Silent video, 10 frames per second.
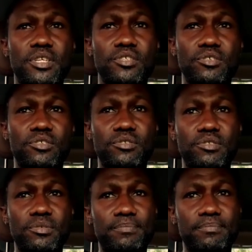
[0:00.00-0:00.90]
to, to,
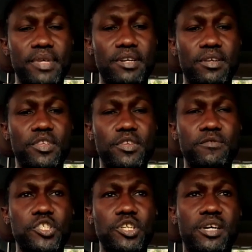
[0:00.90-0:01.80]
to you know, give
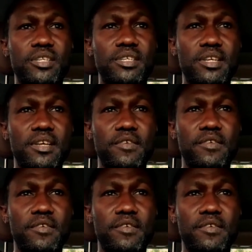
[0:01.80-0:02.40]
short yes.